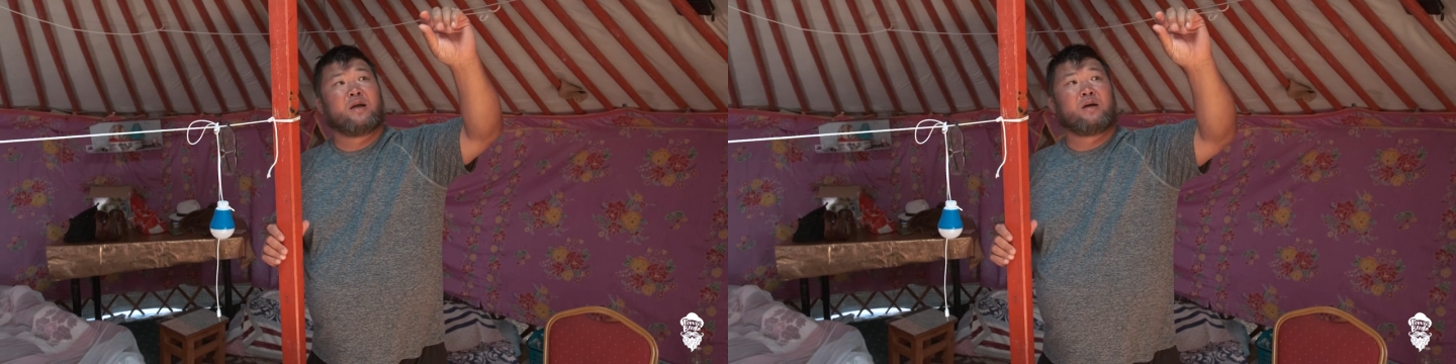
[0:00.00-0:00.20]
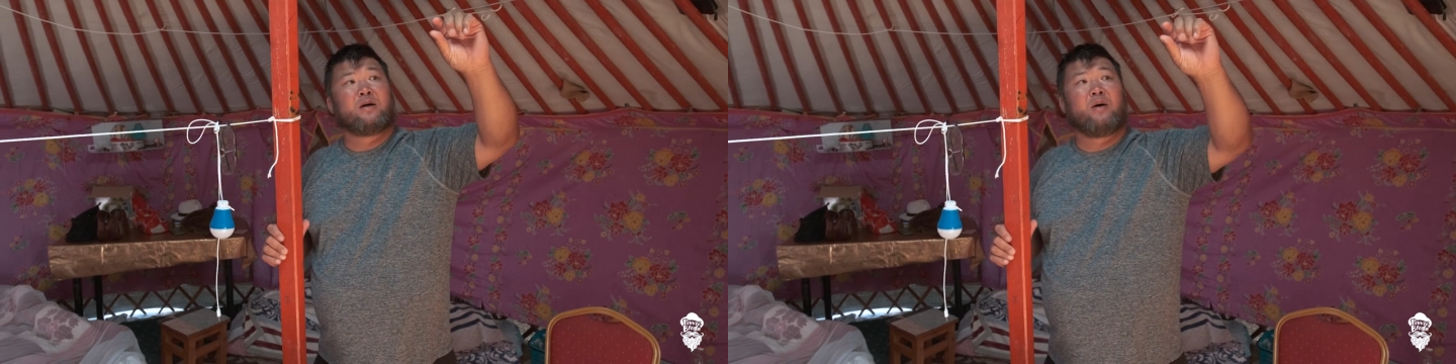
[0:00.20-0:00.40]

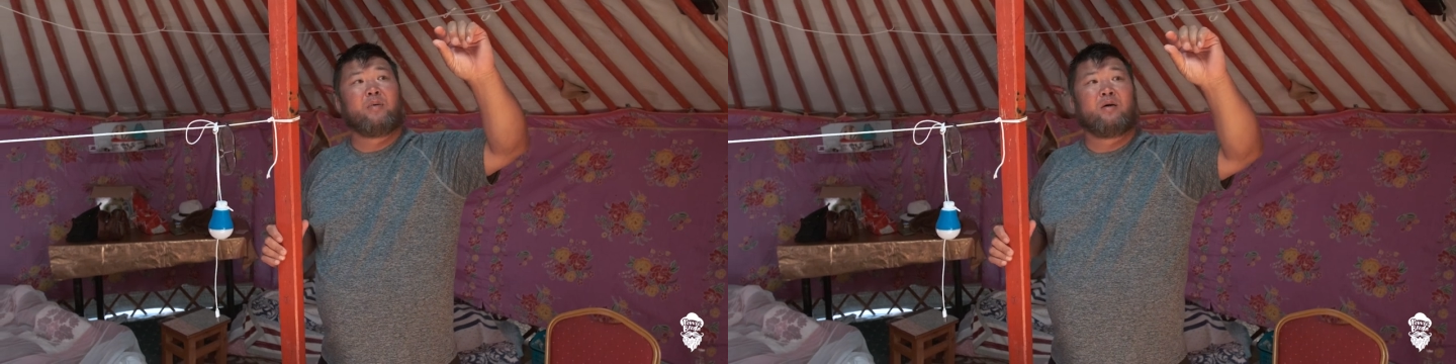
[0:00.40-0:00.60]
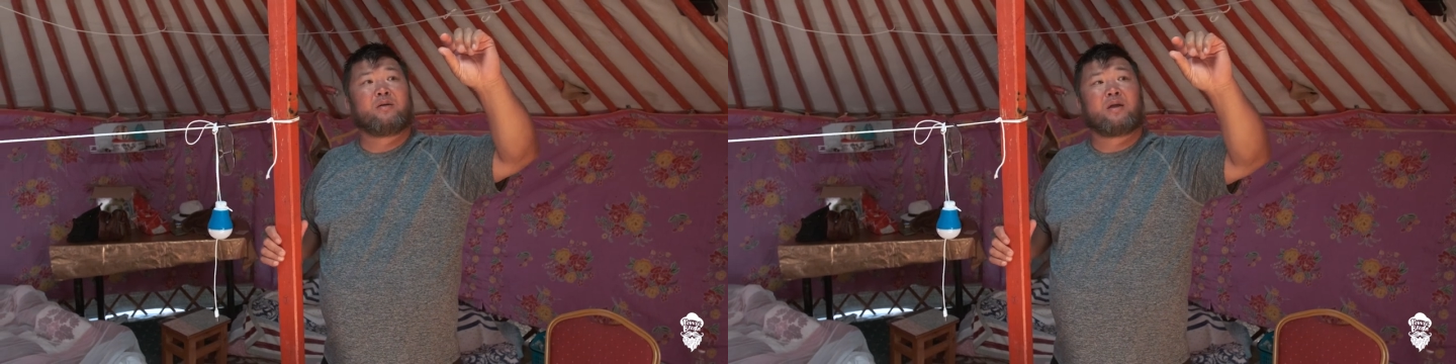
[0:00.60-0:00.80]
like
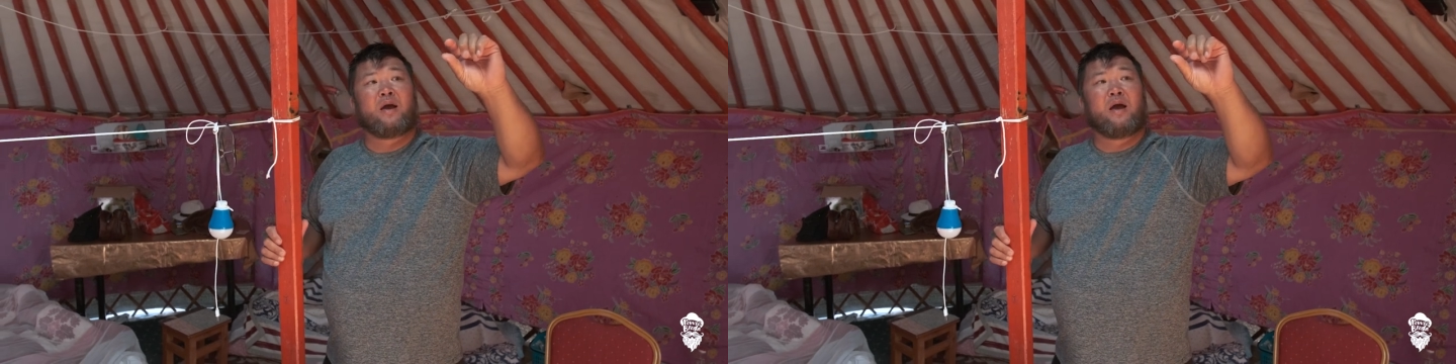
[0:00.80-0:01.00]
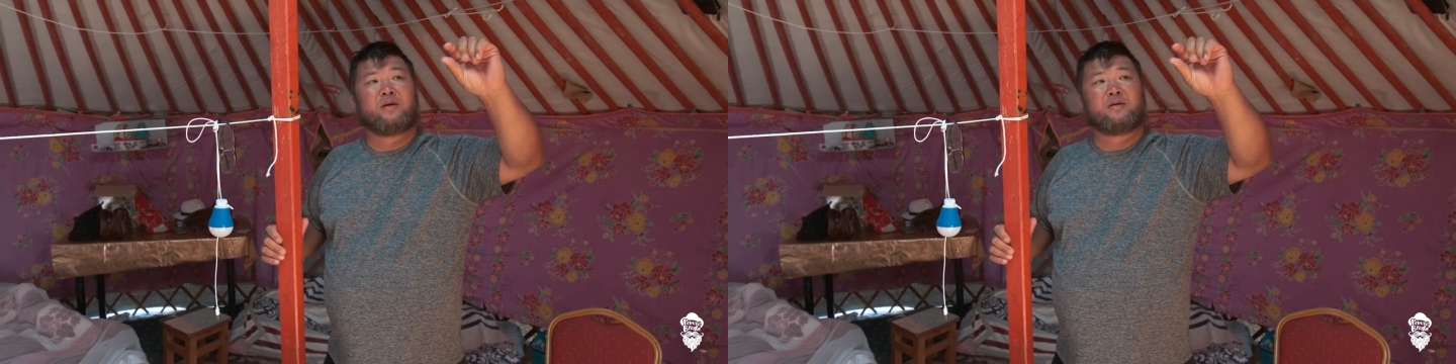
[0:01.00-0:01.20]
about uh,
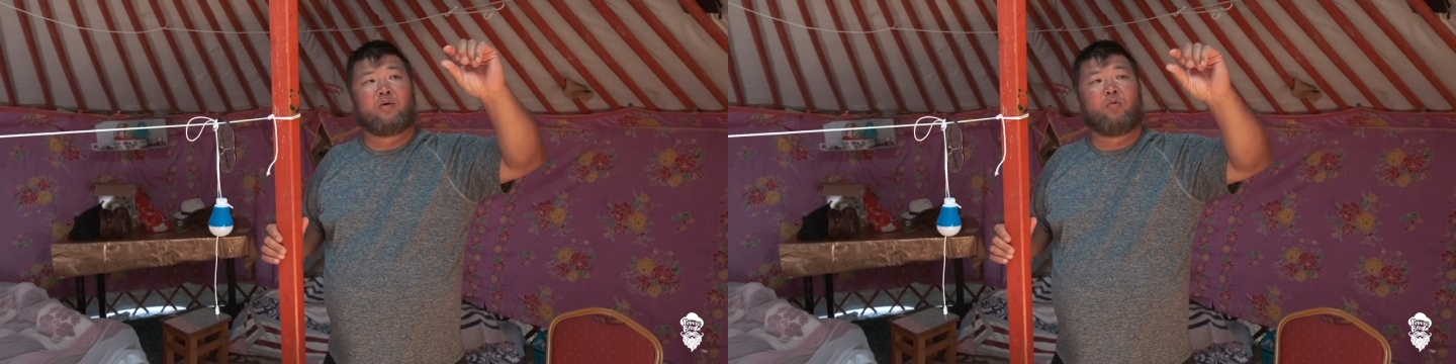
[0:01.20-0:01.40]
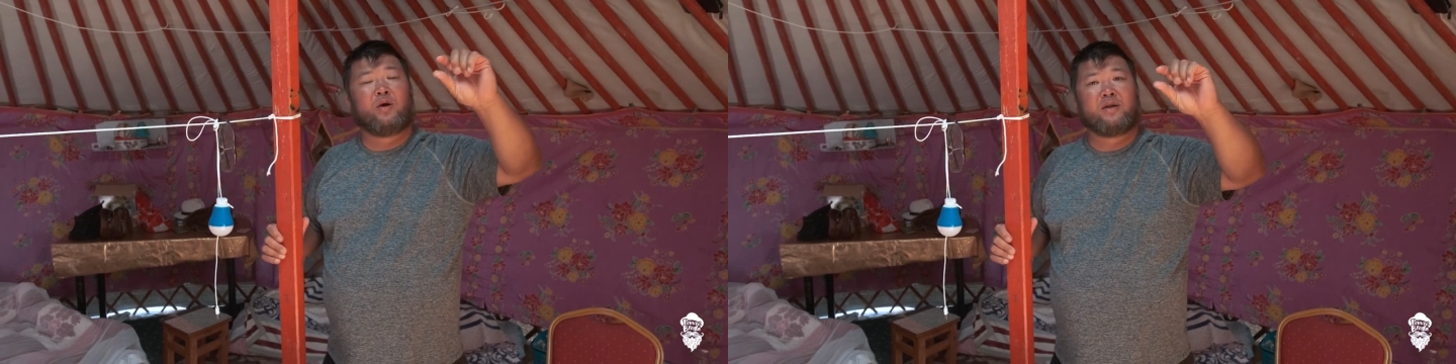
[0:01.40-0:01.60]

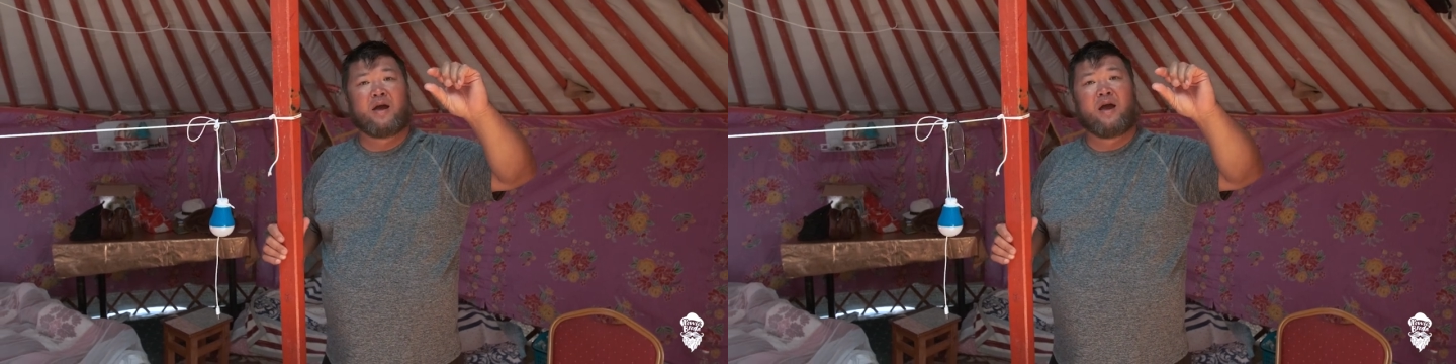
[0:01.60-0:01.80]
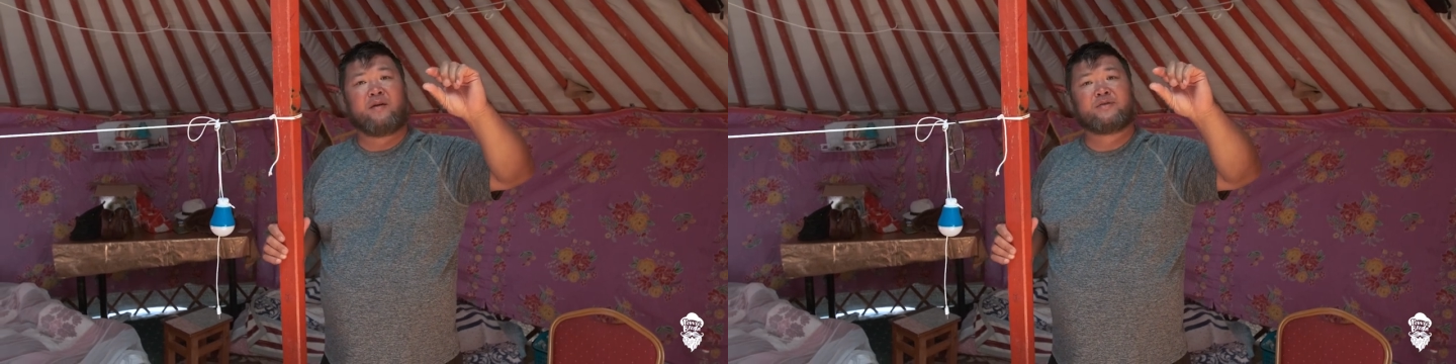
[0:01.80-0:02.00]
one and a
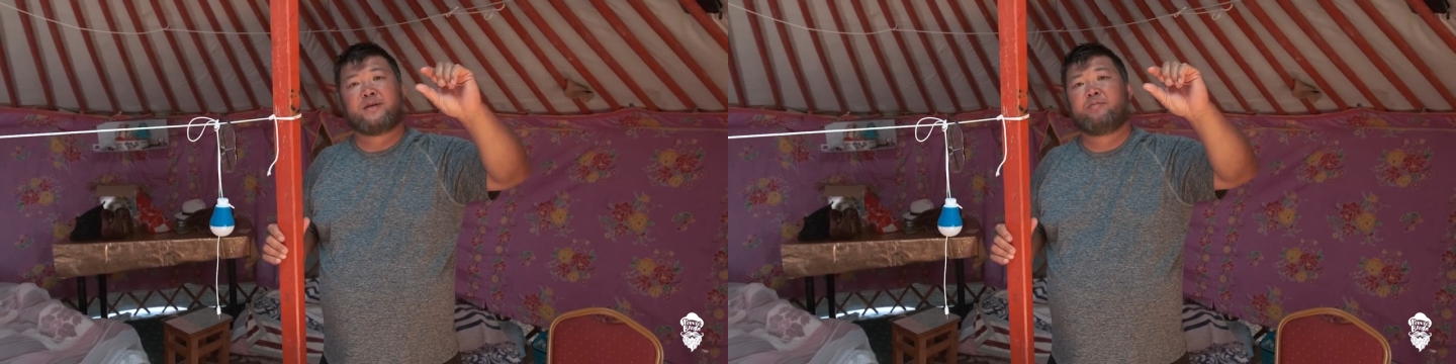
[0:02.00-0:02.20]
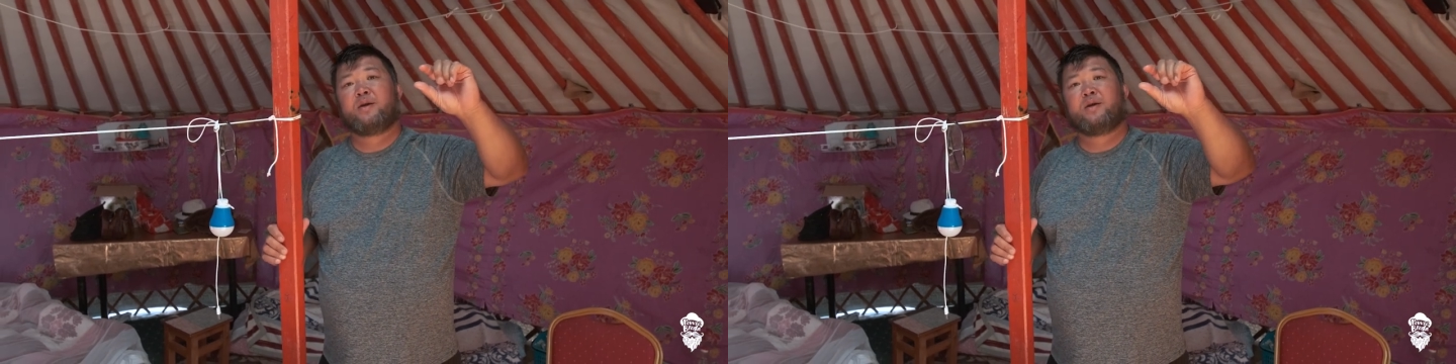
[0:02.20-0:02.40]
half
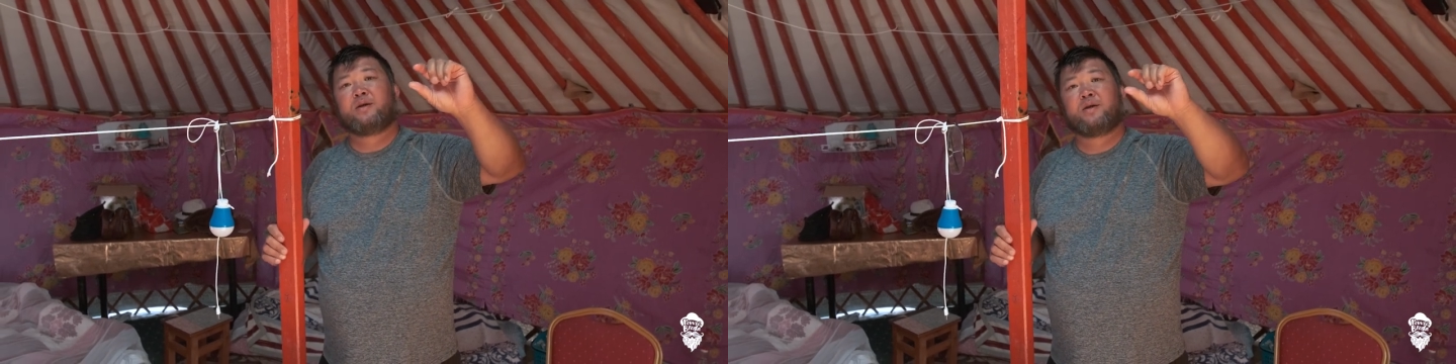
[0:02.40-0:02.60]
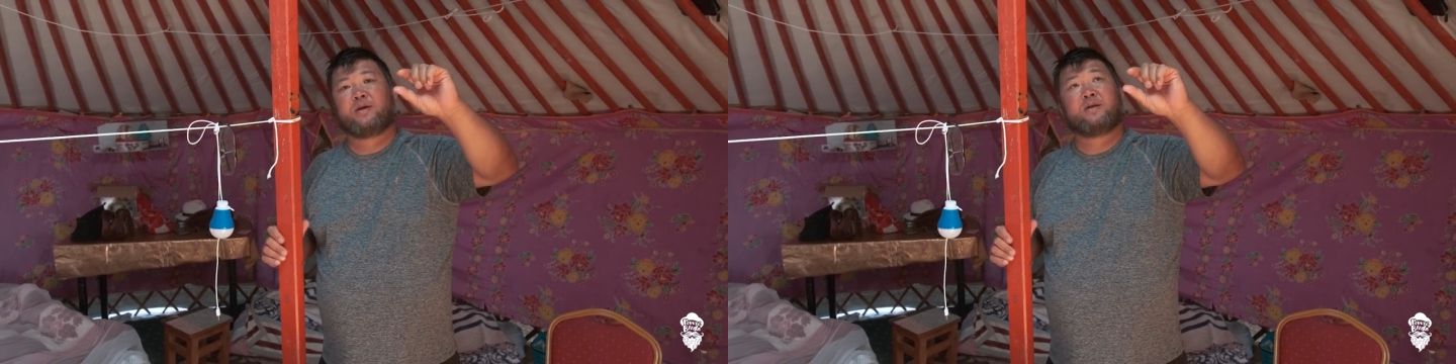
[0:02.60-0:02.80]
centimeter
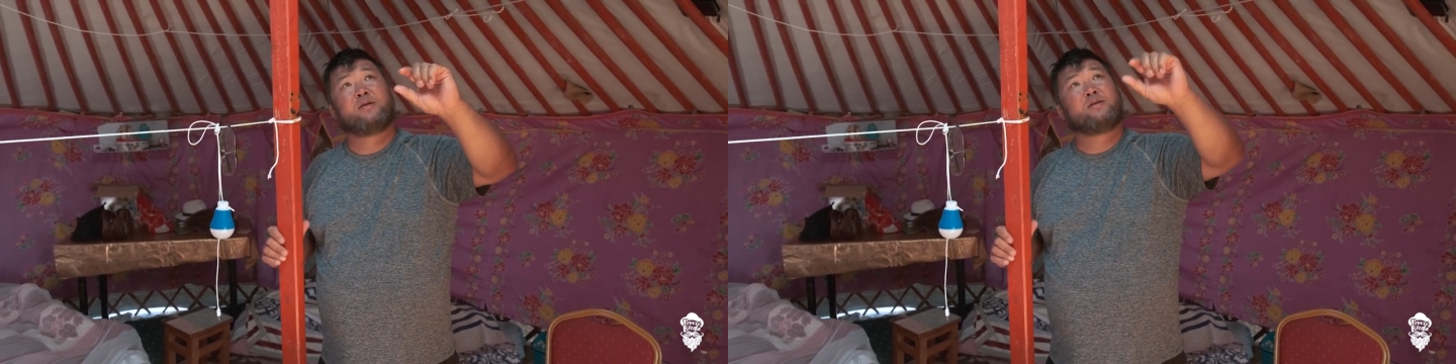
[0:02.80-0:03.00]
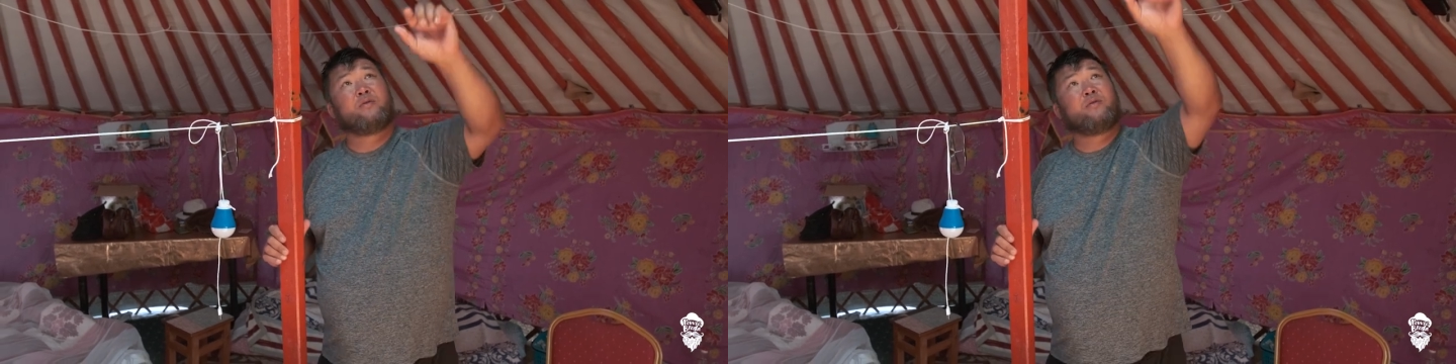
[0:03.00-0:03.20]

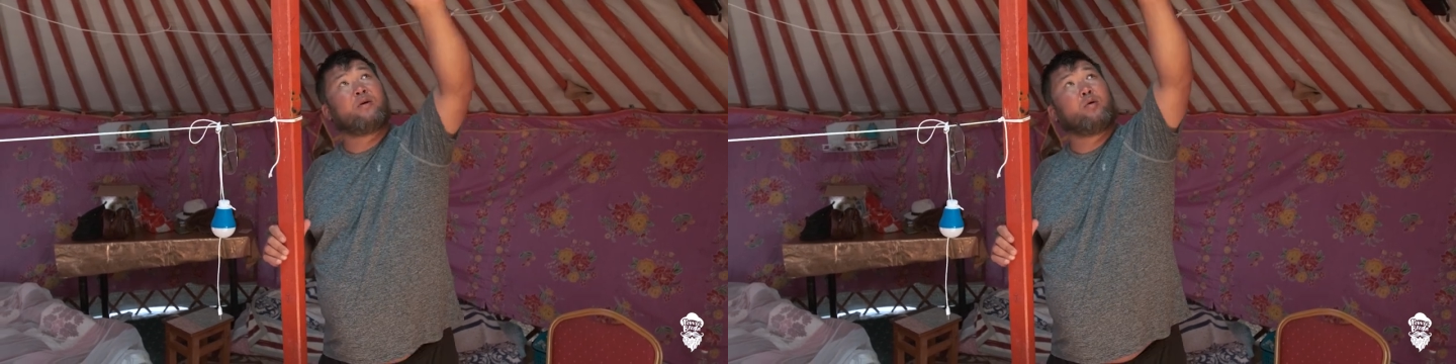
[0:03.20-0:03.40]
thickness of